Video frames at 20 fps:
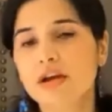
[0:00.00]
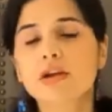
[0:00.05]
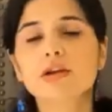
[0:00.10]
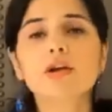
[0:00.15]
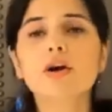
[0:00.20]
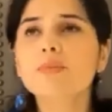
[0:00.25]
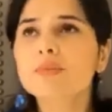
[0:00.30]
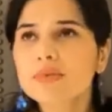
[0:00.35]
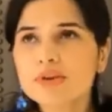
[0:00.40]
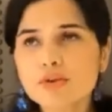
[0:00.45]

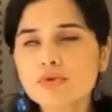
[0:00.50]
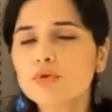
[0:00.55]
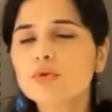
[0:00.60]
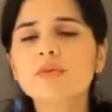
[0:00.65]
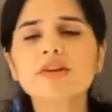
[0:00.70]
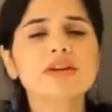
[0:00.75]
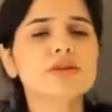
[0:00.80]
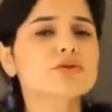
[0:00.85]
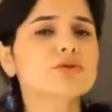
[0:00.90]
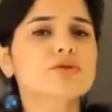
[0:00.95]
Now, I'm in no
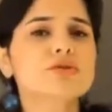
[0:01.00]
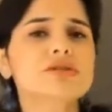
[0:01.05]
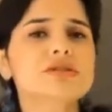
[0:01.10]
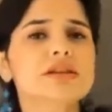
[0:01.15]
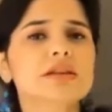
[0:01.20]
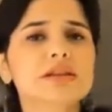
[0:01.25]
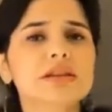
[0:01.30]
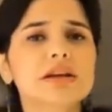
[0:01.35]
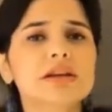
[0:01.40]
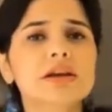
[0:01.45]
way
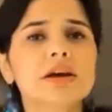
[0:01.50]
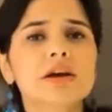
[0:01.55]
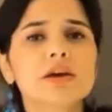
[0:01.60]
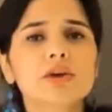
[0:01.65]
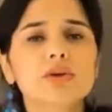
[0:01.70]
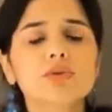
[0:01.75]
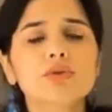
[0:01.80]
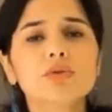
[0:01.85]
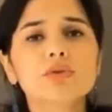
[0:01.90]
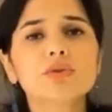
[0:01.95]
endorsing that,
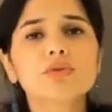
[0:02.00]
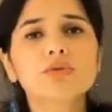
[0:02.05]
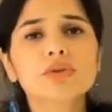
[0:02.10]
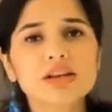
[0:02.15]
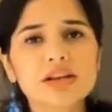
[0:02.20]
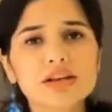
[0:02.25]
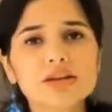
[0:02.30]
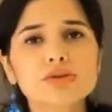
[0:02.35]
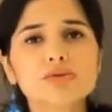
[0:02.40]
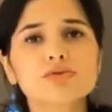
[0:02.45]
you know, you
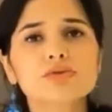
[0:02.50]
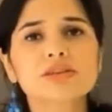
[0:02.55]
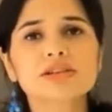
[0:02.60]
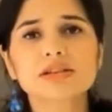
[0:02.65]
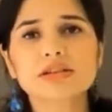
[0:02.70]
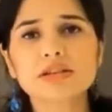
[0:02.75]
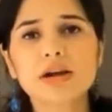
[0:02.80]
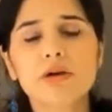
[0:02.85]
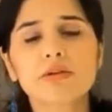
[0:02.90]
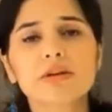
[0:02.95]
need to
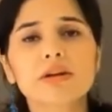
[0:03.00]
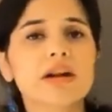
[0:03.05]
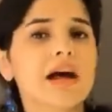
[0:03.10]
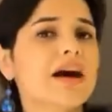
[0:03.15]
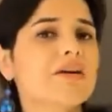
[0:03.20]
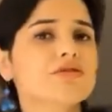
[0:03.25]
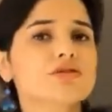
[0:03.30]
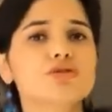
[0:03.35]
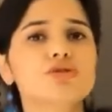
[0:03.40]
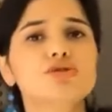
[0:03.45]
sit down and
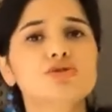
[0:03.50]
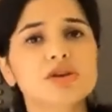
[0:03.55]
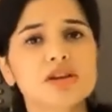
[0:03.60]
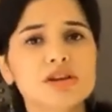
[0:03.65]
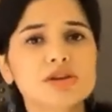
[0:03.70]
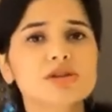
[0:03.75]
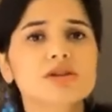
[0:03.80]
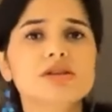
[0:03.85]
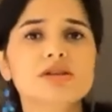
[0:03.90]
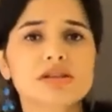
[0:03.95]
have a
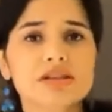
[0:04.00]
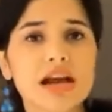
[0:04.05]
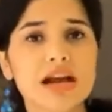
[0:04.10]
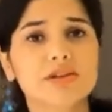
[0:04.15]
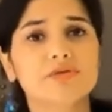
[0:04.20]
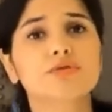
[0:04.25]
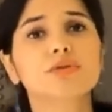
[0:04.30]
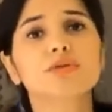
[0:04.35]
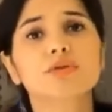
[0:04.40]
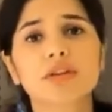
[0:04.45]
stranger
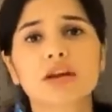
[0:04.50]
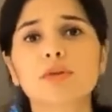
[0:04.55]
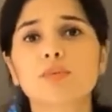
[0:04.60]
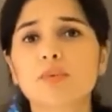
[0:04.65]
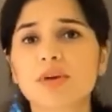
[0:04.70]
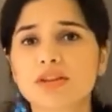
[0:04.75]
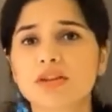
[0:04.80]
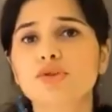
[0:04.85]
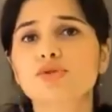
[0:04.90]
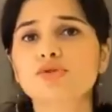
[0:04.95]
decide for you that
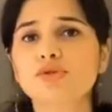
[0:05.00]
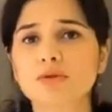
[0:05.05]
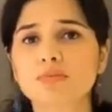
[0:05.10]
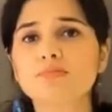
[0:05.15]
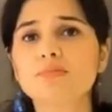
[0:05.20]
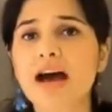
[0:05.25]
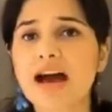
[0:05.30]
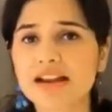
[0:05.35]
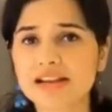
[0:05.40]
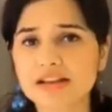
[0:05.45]
whether you
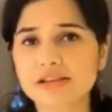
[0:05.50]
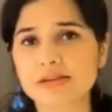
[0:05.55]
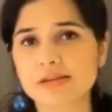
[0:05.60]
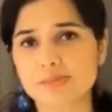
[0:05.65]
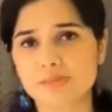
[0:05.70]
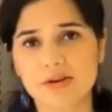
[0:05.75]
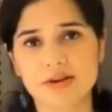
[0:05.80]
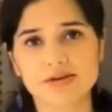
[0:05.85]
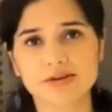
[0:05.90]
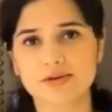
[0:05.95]
should marry this
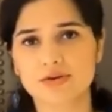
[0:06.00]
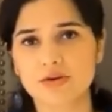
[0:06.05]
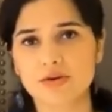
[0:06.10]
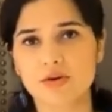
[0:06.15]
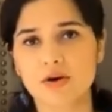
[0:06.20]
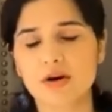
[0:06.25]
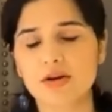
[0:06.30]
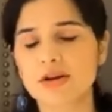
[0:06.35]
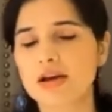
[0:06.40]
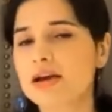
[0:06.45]
person or
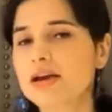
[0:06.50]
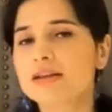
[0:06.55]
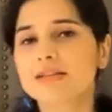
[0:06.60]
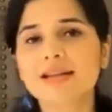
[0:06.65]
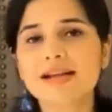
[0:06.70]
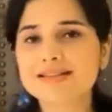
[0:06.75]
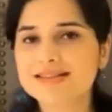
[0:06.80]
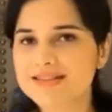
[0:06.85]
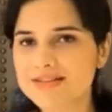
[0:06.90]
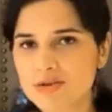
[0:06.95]
not.
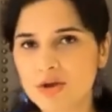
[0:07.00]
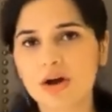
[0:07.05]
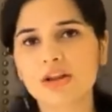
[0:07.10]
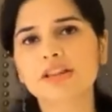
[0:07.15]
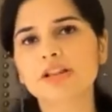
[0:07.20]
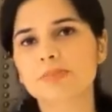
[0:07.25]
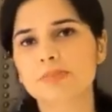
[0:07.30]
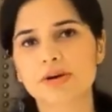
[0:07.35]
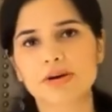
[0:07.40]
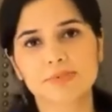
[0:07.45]
That's
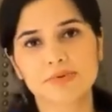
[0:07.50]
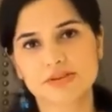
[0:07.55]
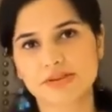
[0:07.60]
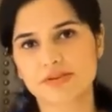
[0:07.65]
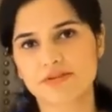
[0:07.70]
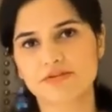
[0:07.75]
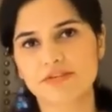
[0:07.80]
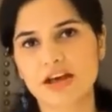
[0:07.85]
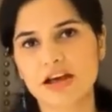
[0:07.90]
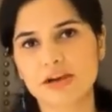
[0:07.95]
not the purpose
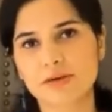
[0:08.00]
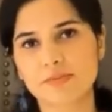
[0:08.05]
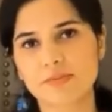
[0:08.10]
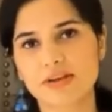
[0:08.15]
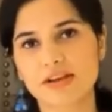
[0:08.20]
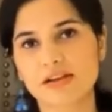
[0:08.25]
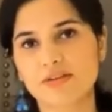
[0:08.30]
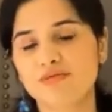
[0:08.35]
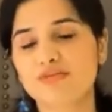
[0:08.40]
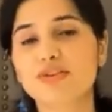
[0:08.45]
of
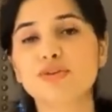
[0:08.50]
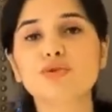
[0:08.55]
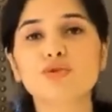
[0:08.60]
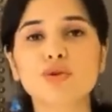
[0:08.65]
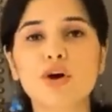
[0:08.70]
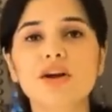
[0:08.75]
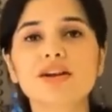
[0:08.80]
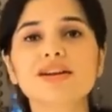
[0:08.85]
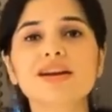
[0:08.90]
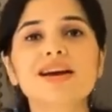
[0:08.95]
therapy. We do
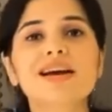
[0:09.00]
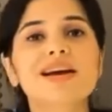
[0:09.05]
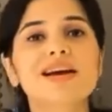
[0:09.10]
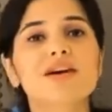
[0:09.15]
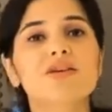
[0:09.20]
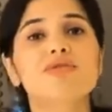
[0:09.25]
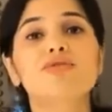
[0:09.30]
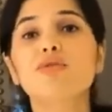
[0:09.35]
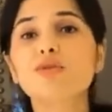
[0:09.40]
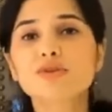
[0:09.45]
not
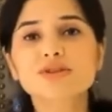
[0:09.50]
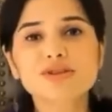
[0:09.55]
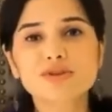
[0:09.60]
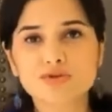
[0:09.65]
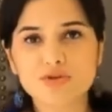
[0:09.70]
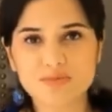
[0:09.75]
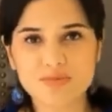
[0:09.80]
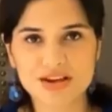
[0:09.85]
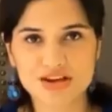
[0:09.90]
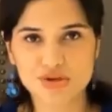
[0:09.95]
force you
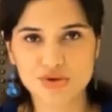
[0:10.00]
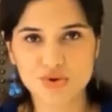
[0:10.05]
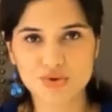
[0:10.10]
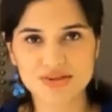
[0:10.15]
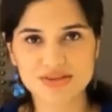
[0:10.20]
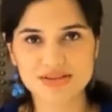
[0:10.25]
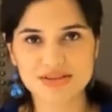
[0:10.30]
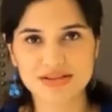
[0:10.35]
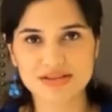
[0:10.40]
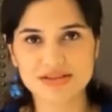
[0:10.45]
to make
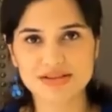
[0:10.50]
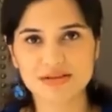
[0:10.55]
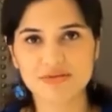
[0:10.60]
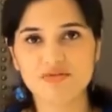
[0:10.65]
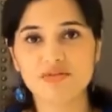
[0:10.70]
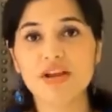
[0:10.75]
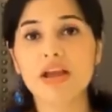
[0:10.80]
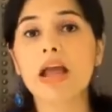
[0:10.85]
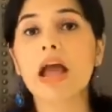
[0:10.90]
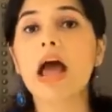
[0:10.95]
choices.
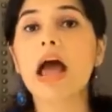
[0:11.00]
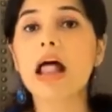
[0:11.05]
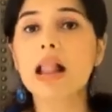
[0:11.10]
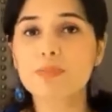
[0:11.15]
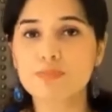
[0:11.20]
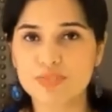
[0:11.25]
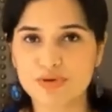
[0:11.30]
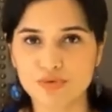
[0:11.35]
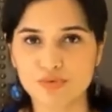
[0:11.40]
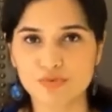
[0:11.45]
We
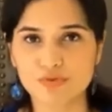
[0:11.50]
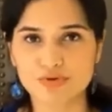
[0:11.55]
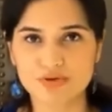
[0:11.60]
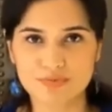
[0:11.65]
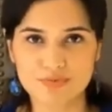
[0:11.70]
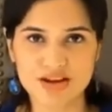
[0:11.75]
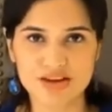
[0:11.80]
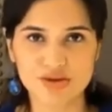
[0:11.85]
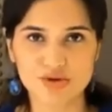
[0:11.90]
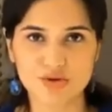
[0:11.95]
help you to
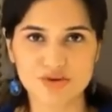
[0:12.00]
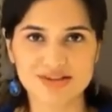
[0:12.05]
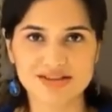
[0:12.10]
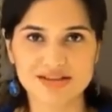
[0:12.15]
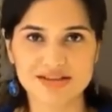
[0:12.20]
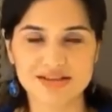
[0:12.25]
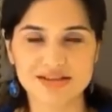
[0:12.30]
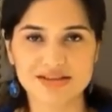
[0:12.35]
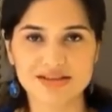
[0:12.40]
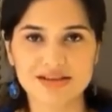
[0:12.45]
make
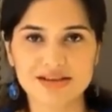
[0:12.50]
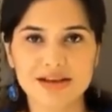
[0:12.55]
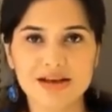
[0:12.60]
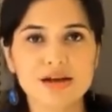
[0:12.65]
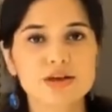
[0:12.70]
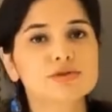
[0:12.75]
choices.